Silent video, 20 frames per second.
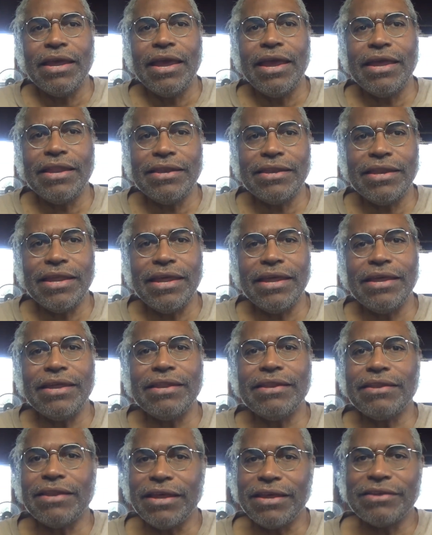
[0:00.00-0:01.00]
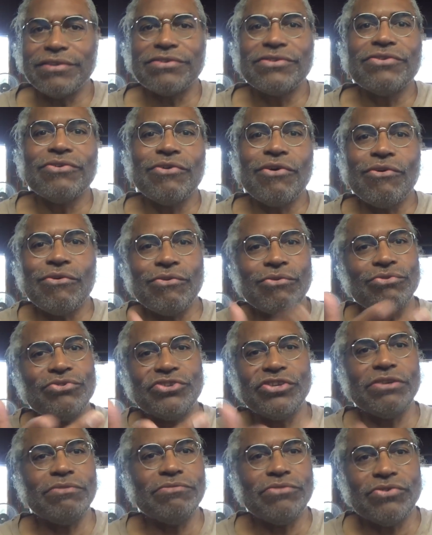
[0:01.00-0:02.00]
And then, thanks to old
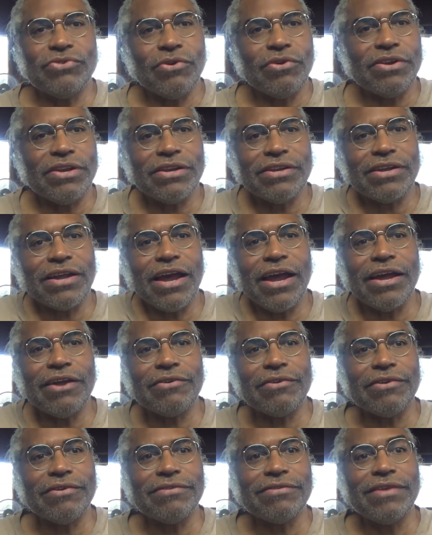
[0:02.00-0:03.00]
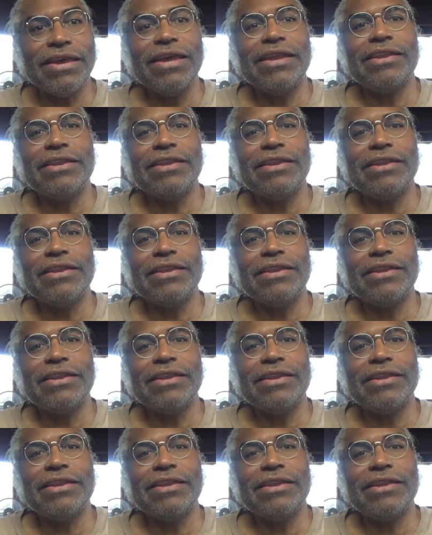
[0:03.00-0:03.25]
Jim Jordan in Congress,